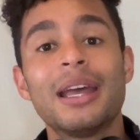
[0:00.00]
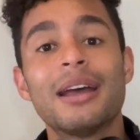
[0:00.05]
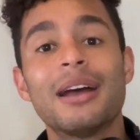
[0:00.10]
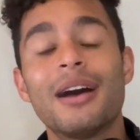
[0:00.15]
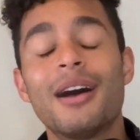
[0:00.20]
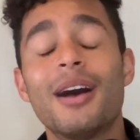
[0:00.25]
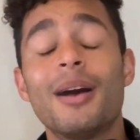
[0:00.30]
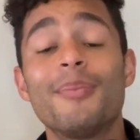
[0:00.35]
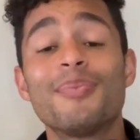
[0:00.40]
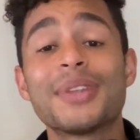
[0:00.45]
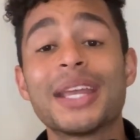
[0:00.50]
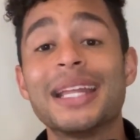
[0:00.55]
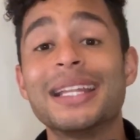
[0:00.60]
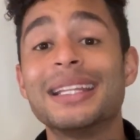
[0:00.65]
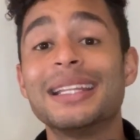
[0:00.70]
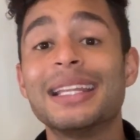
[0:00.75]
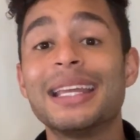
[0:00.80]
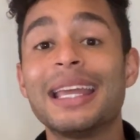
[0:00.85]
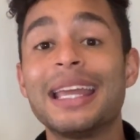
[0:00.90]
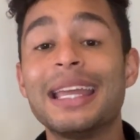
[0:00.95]

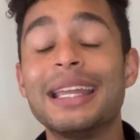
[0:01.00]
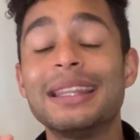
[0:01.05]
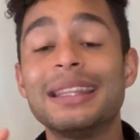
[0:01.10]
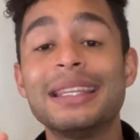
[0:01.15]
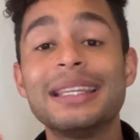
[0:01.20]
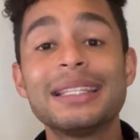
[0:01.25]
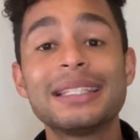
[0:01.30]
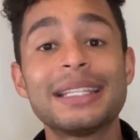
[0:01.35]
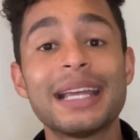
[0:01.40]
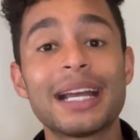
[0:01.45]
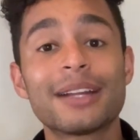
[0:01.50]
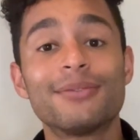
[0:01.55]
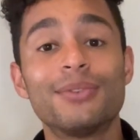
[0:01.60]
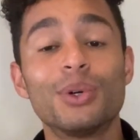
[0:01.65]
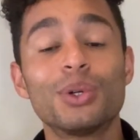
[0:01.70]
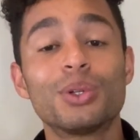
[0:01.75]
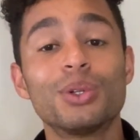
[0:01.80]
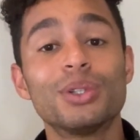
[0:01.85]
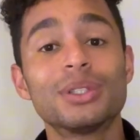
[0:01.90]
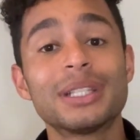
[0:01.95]
And in these stacked
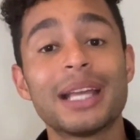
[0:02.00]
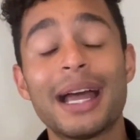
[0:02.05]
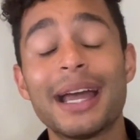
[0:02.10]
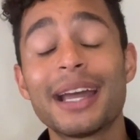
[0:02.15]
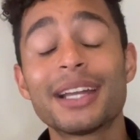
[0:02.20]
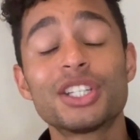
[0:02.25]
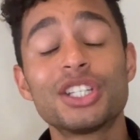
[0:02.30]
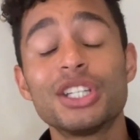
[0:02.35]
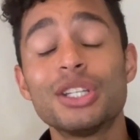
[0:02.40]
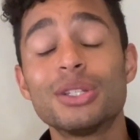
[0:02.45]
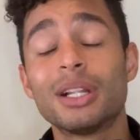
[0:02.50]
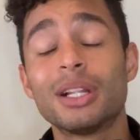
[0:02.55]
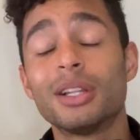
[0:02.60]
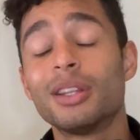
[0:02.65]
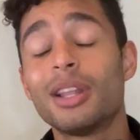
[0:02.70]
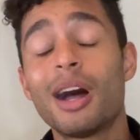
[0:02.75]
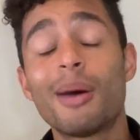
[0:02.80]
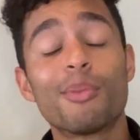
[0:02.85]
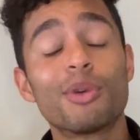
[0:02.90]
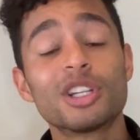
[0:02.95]
vocals, I actually
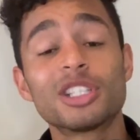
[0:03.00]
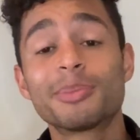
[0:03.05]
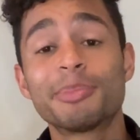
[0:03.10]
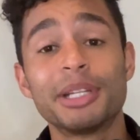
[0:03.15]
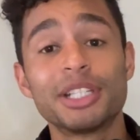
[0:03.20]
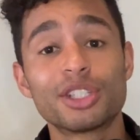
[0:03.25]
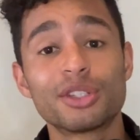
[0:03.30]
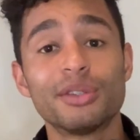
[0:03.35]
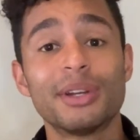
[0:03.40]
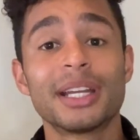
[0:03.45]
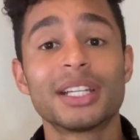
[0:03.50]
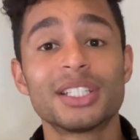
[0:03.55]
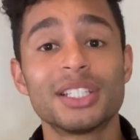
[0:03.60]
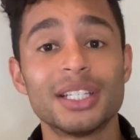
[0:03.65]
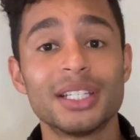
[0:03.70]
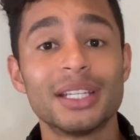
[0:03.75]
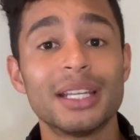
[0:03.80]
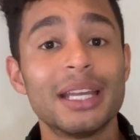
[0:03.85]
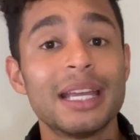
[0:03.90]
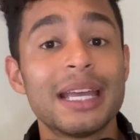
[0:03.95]
lot more pitch
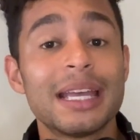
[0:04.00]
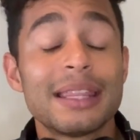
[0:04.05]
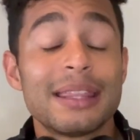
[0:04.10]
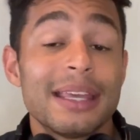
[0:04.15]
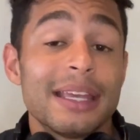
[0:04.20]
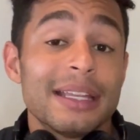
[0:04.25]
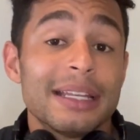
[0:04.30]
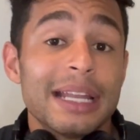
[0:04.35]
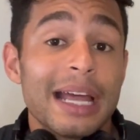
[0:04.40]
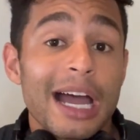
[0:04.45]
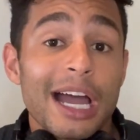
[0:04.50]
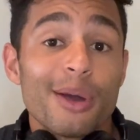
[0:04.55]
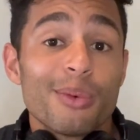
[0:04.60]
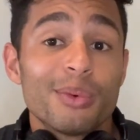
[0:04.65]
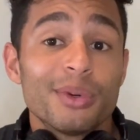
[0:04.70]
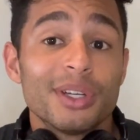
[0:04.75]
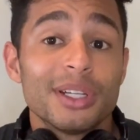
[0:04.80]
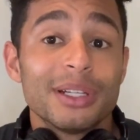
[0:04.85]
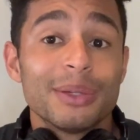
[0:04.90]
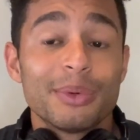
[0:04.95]
correction than I
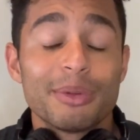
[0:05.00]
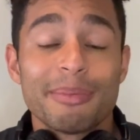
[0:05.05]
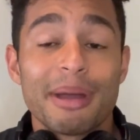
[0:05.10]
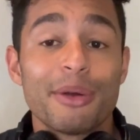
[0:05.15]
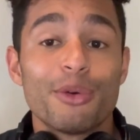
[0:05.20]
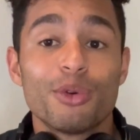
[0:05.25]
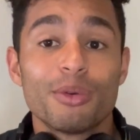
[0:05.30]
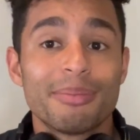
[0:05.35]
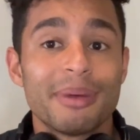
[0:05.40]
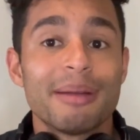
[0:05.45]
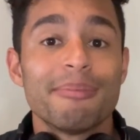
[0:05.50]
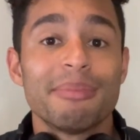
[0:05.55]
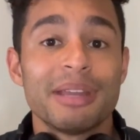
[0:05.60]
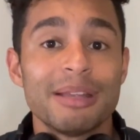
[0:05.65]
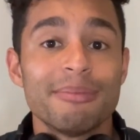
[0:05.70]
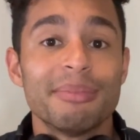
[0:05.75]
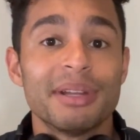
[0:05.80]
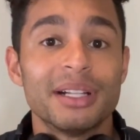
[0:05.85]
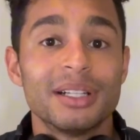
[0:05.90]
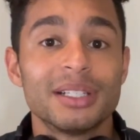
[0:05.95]
would with my
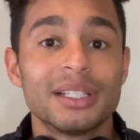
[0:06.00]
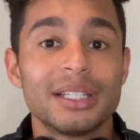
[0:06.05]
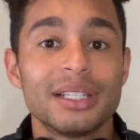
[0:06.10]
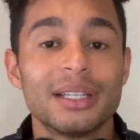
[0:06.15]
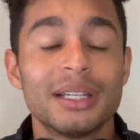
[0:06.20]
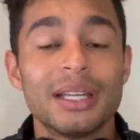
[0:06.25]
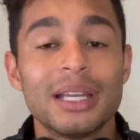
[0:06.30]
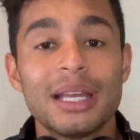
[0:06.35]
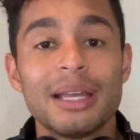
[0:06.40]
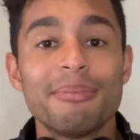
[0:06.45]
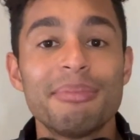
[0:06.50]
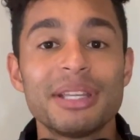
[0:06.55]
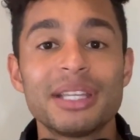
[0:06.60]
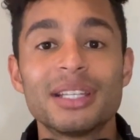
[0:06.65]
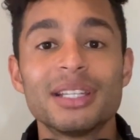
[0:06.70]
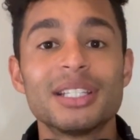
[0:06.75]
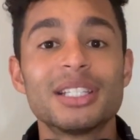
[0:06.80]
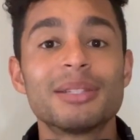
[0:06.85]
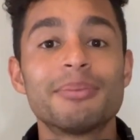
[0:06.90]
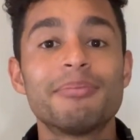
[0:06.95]
main melody,
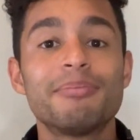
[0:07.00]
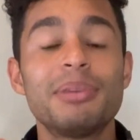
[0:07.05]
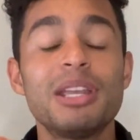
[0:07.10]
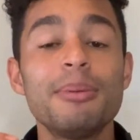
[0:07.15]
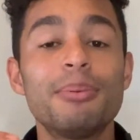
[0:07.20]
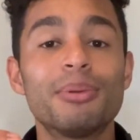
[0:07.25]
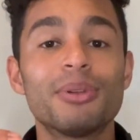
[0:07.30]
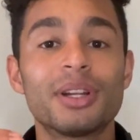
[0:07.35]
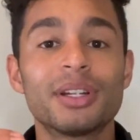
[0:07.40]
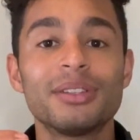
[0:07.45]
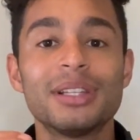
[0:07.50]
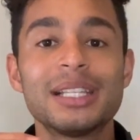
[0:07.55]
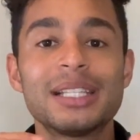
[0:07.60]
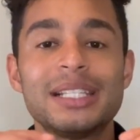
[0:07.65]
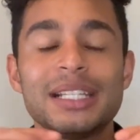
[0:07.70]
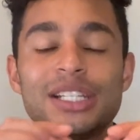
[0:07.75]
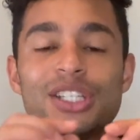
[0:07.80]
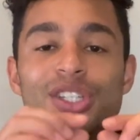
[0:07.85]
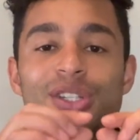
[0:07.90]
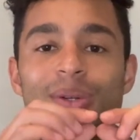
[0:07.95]
because people aren't
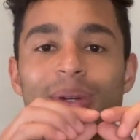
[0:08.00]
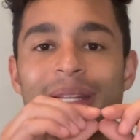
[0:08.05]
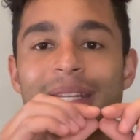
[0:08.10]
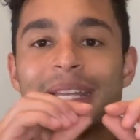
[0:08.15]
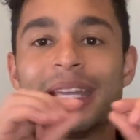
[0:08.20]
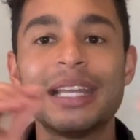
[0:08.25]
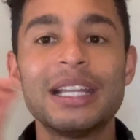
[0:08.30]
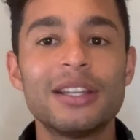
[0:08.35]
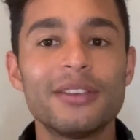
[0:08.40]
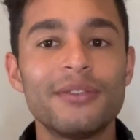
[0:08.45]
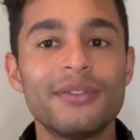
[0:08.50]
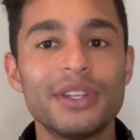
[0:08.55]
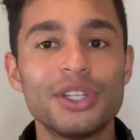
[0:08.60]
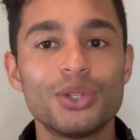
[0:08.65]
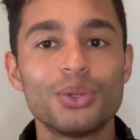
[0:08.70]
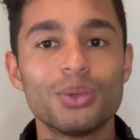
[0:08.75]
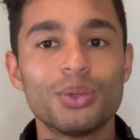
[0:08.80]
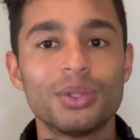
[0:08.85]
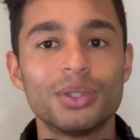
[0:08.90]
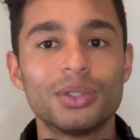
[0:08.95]
listening to an
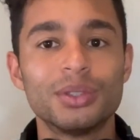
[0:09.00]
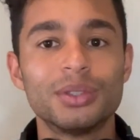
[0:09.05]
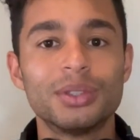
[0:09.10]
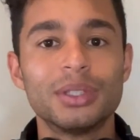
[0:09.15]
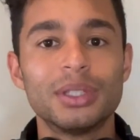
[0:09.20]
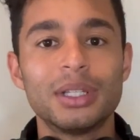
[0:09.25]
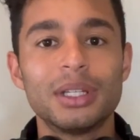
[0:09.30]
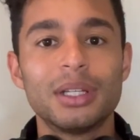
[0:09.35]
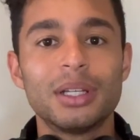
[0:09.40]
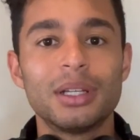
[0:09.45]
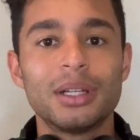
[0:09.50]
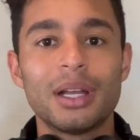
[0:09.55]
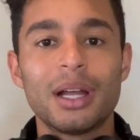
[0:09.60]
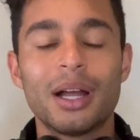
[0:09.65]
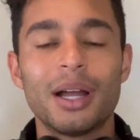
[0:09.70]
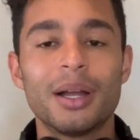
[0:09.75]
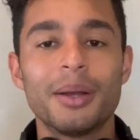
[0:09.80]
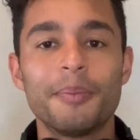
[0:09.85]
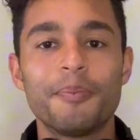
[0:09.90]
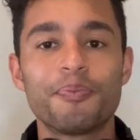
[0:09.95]
individual
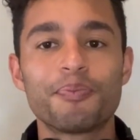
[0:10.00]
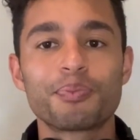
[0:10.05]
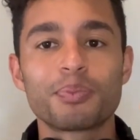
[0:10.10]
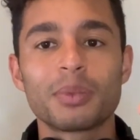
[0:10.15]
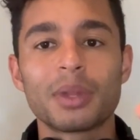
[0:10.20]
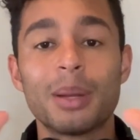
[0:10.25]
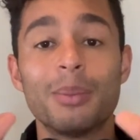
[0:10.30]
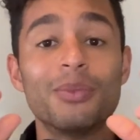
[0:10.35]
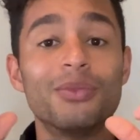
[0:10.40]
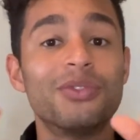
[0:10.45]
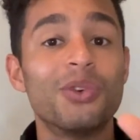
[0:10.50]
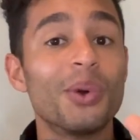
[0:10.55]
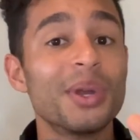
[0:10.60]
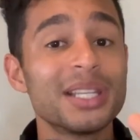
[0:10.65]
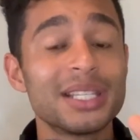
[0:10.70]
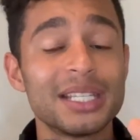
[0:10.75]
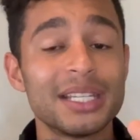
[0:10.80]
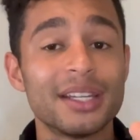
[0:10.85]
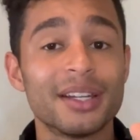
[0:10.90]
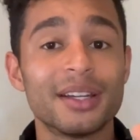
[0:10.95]

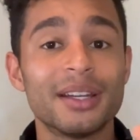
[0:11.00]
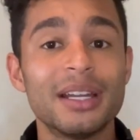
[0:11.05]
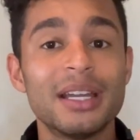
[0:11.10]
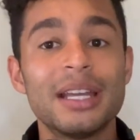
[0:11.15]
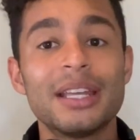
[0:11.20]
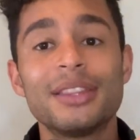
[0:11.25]
voice here.